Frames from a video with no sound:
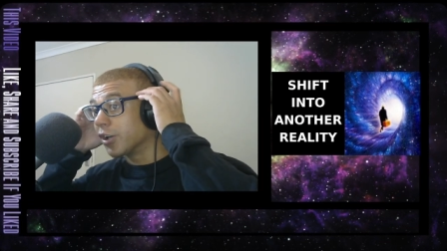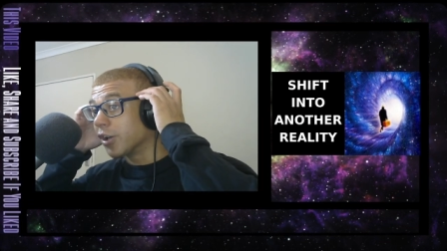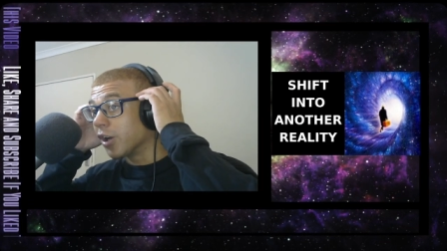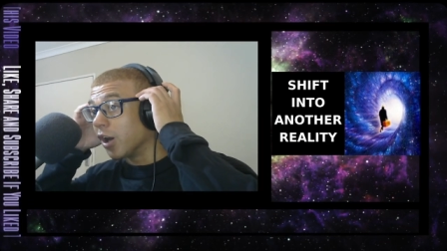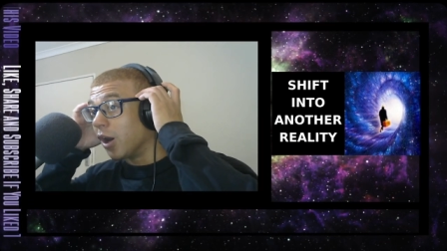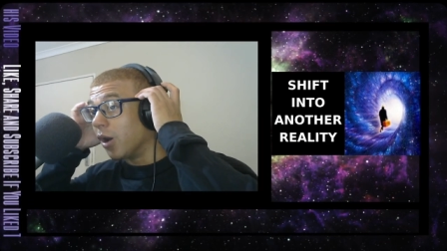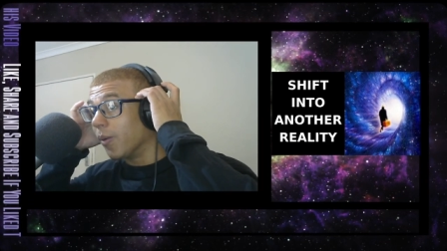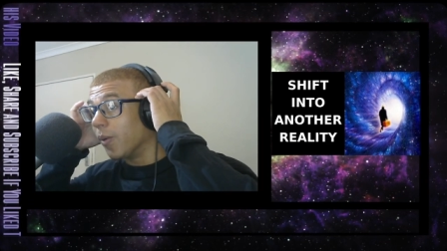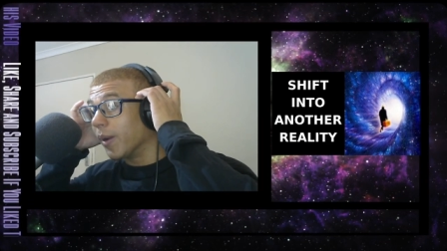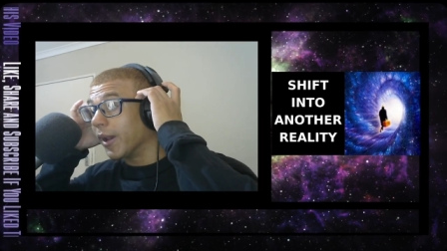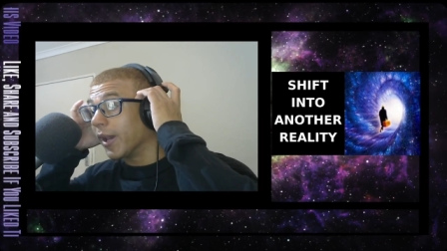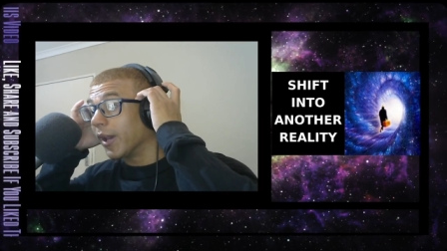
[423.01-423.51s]

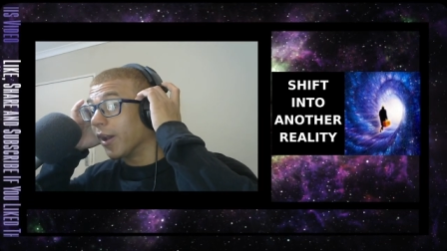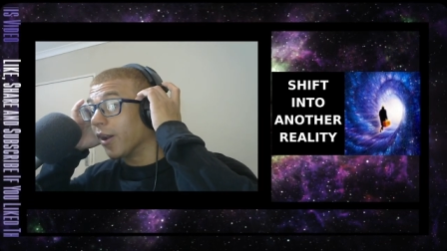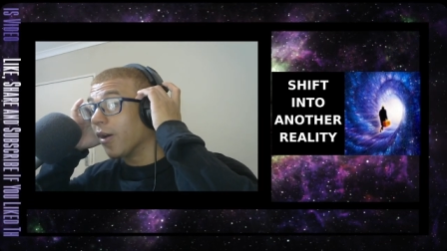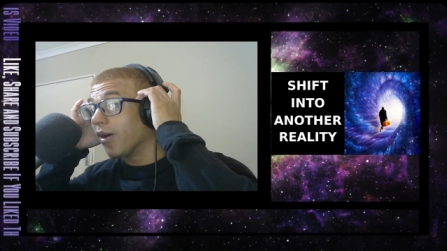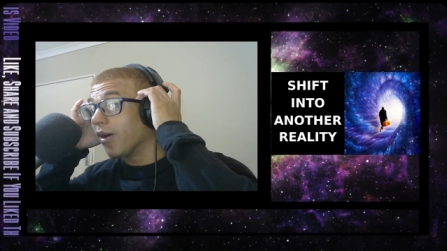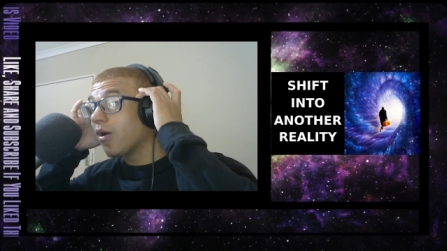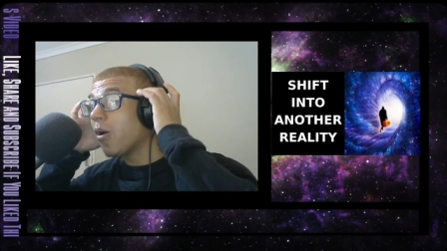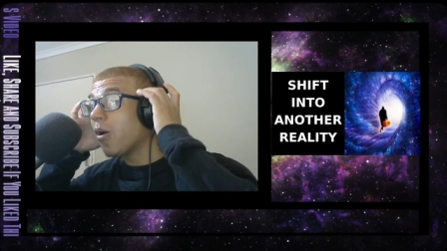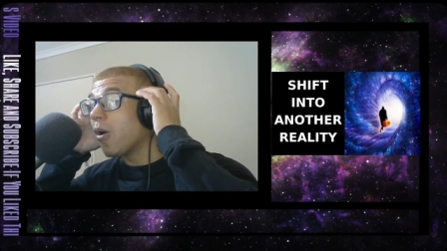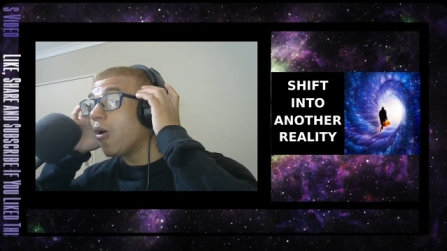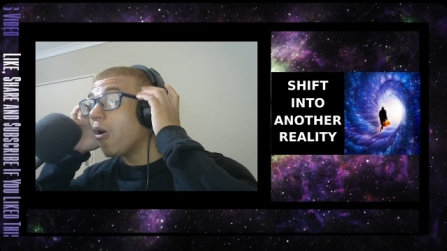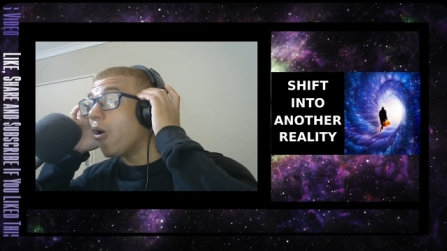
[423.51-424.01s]
going
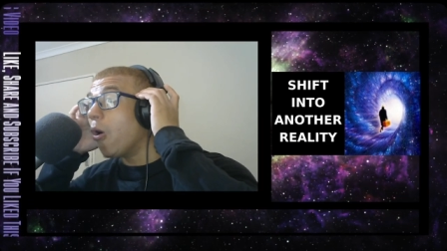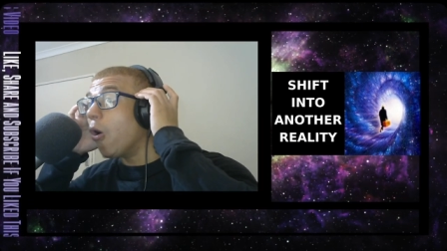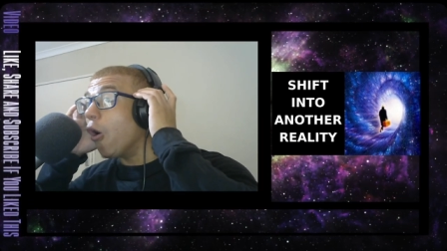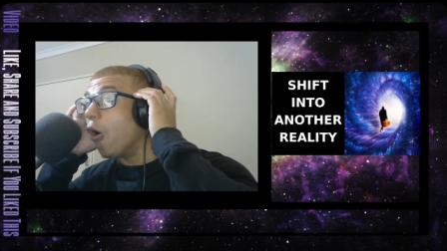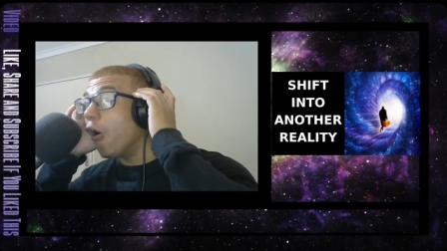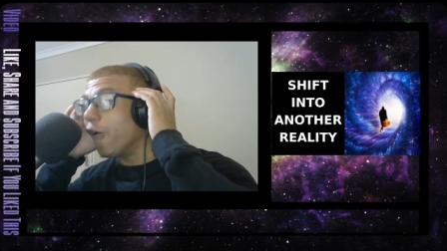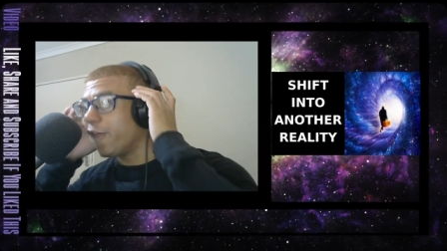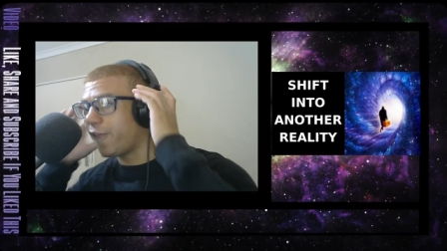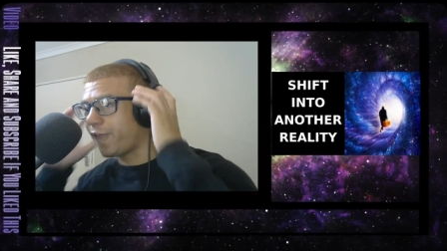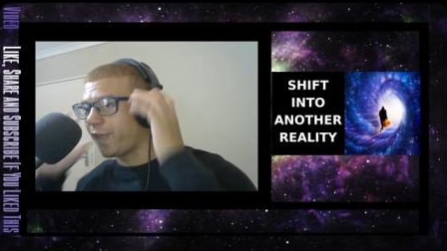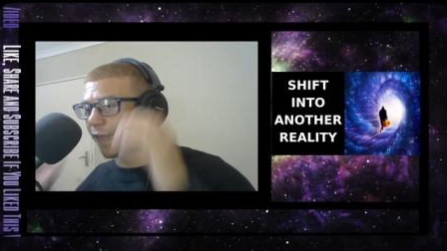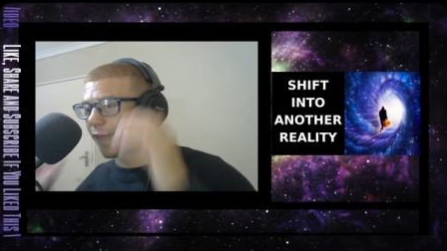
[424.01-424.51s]

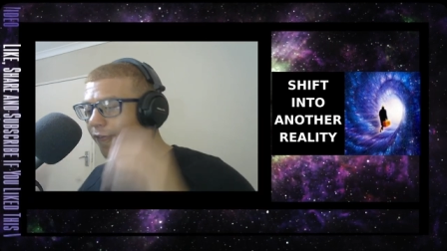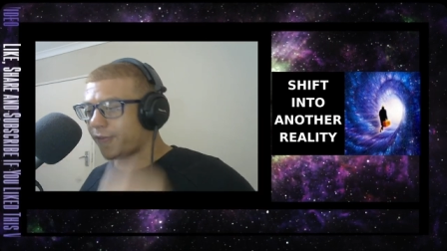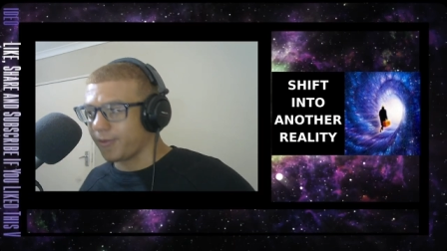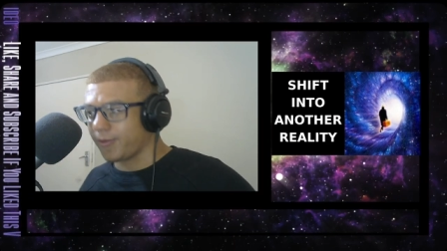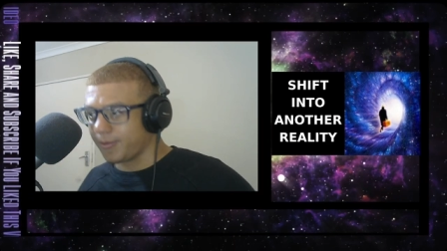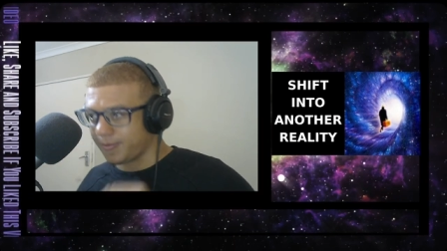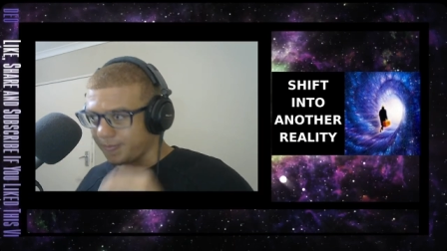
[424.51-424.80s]
off.